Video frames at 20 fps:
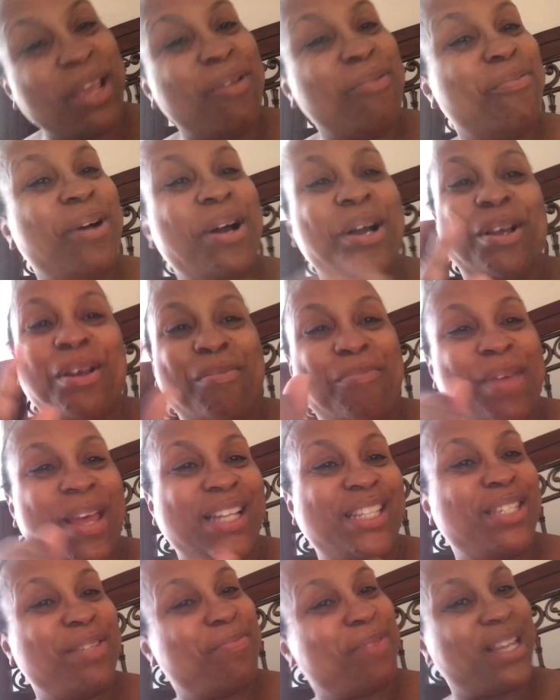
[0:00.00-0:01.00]
welcome
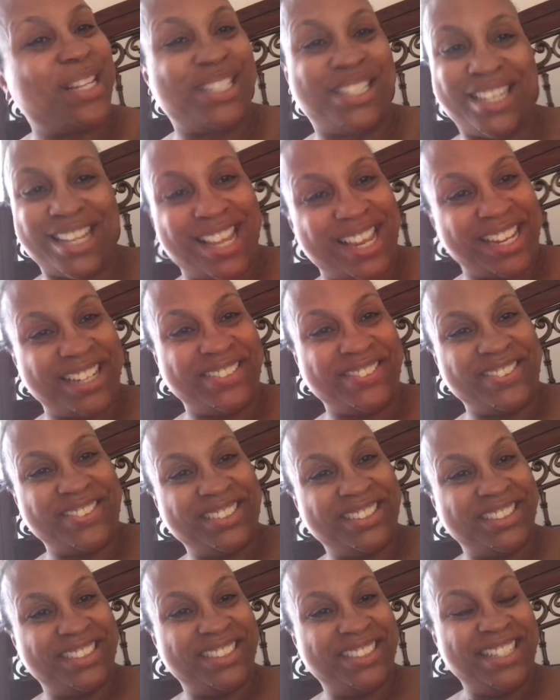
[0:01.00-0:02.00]
back to my channel
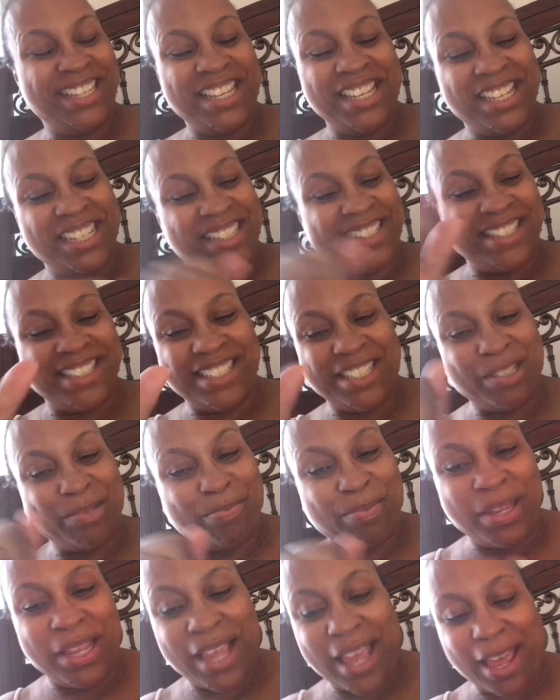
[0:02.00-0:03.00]
this is
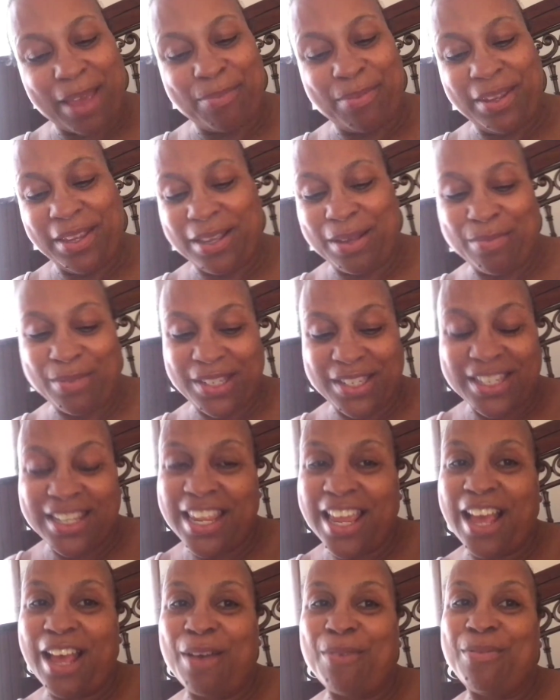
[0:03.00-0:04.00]
be happy coming to
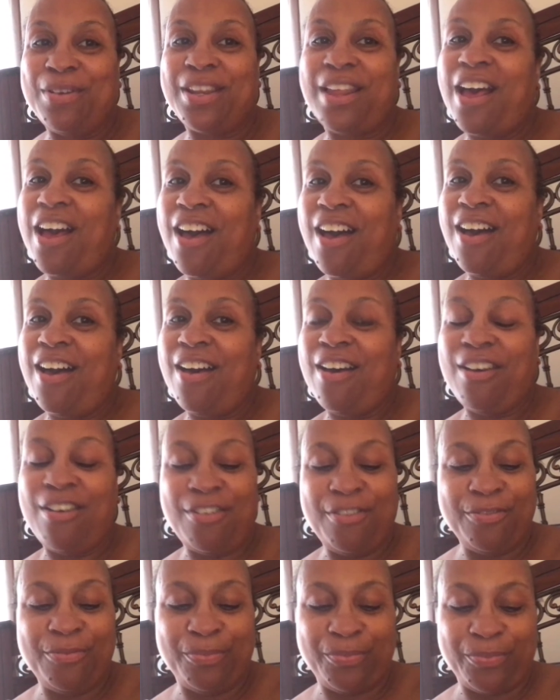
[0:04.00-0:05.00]
y'all with a haul